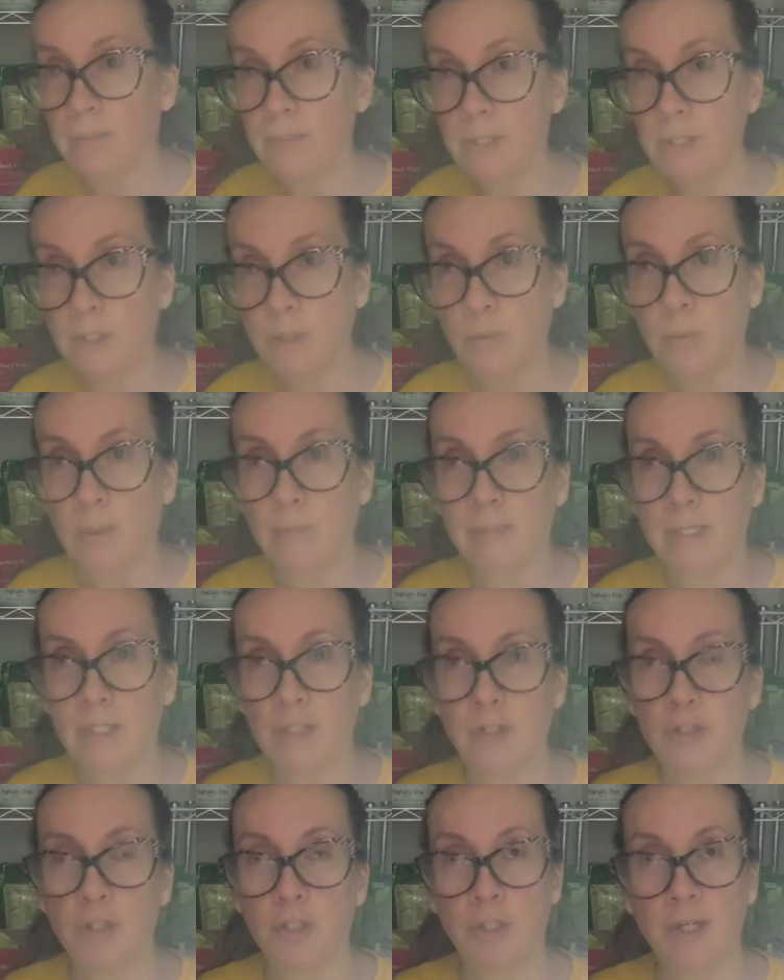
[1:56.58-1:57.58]
so you want to make
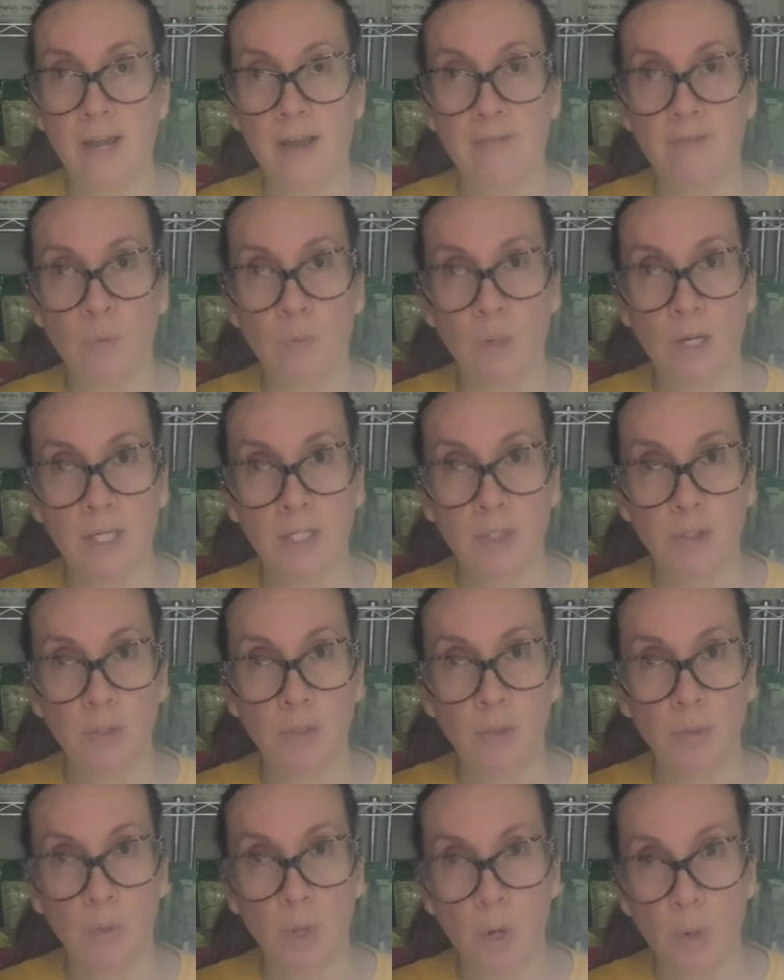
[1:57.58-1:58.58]
sure you have a way
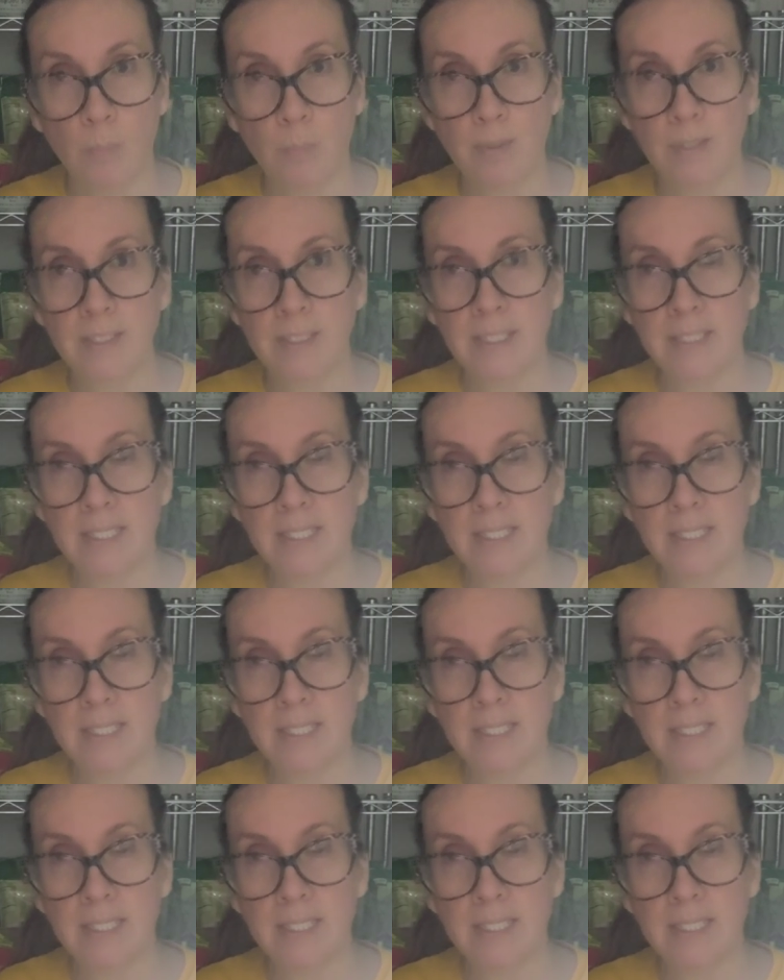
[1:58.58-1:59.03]
to open a